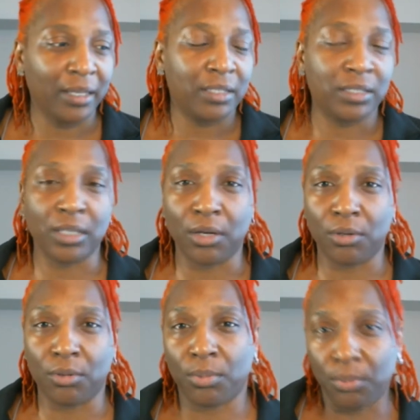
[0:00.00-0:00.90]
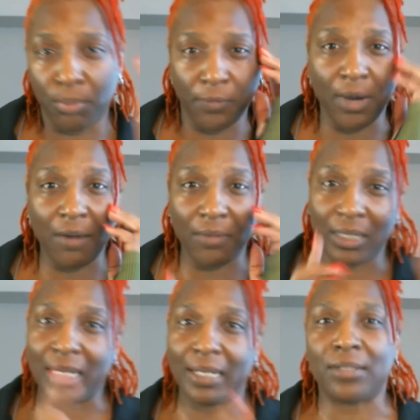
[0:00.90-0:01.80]
So before I really
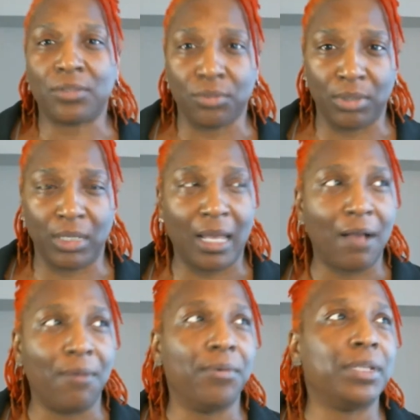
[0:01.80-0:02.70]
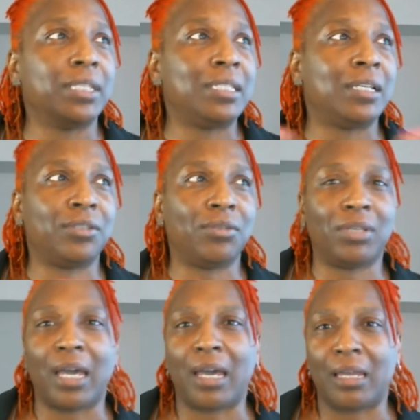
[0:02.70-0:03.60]
get into it, I want to tell you
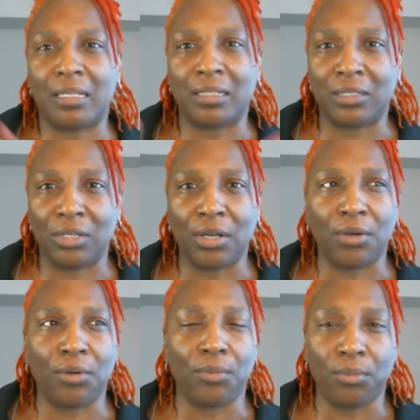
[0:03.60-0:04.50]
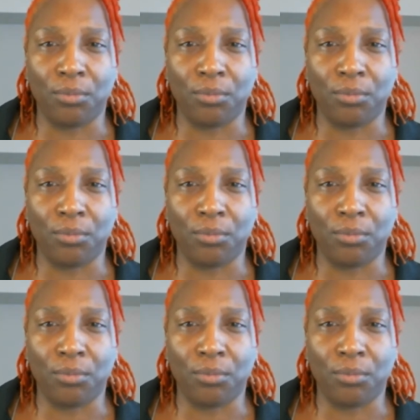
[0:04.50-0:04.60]
guys, you know,